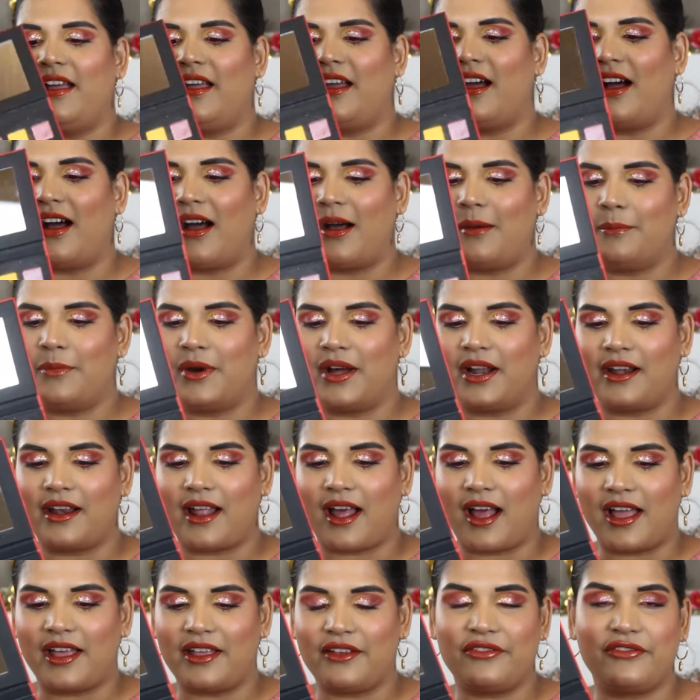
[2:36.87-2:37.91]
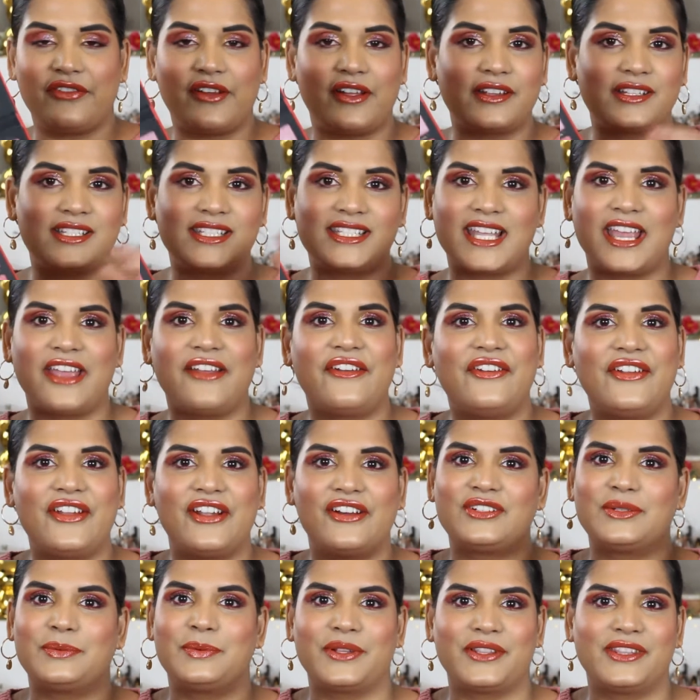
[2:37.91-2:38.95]
but I felt safe
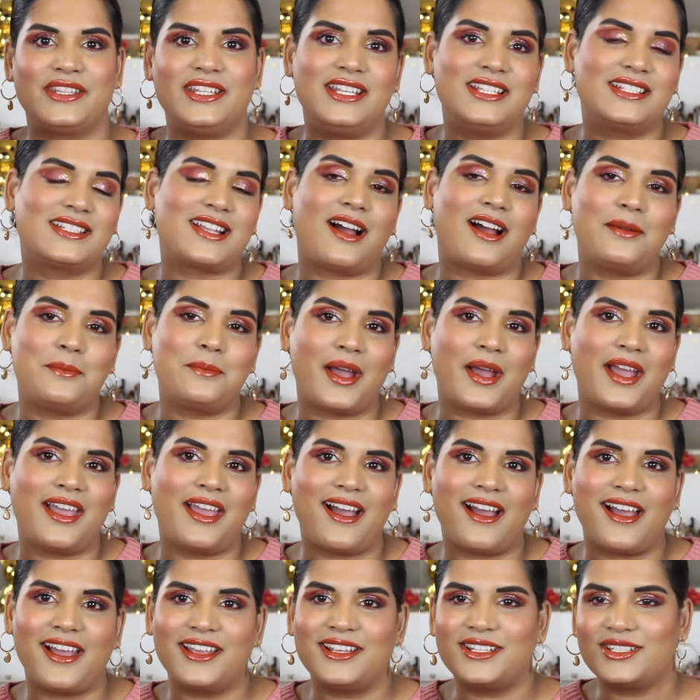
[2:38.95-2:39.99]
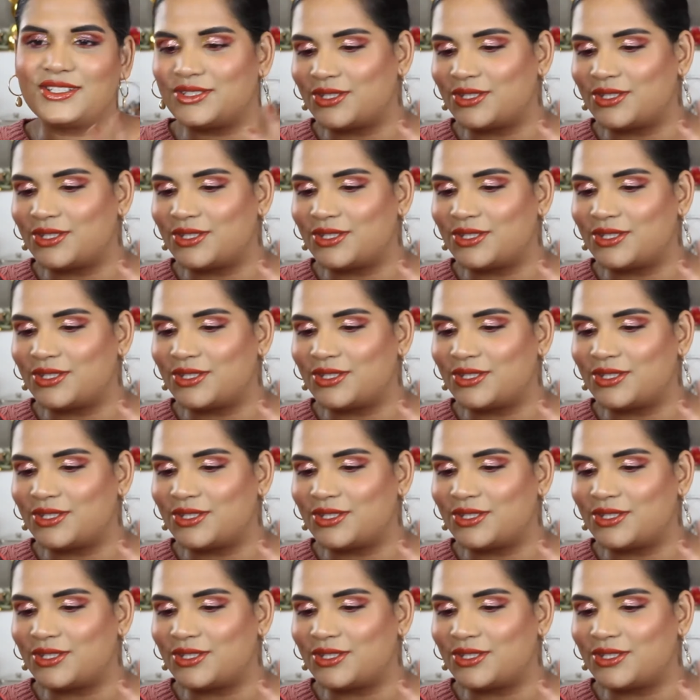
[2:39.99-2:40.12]
enough to put these on my eyes.